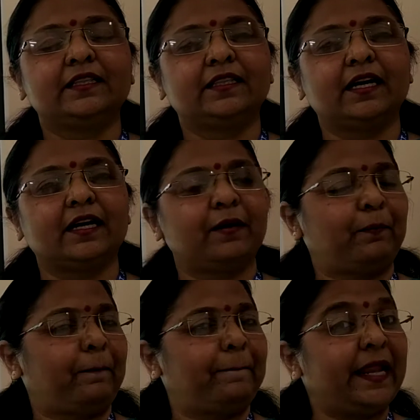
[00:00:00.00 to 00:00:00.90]
the
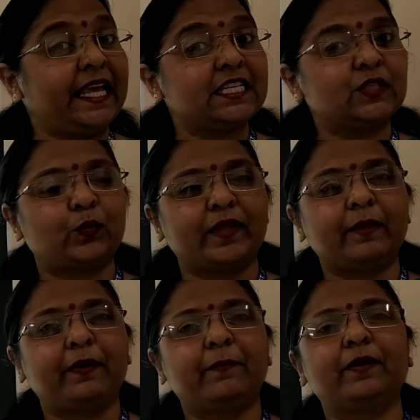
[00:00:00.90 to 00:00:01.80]
place when the
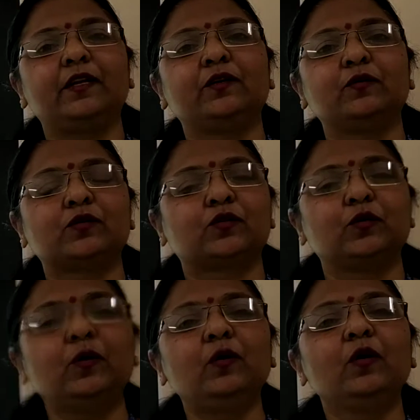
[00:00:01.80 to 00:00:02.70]
people used
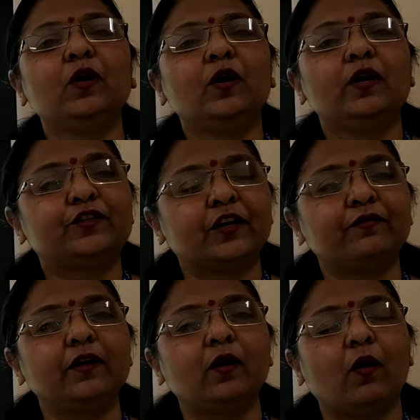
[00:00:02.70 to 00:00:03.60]
to
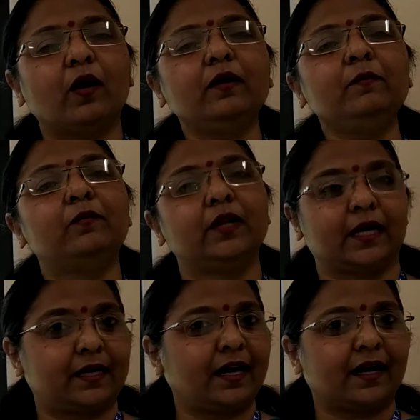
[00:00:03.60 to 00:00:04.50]
travel on
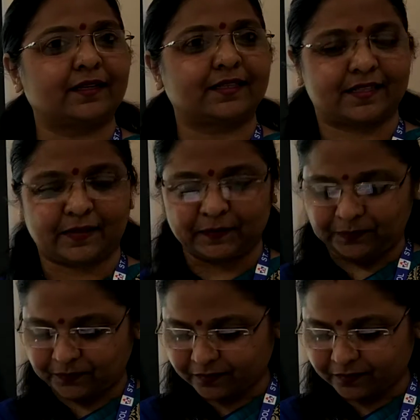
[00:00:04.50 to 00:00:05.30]
bullock carts.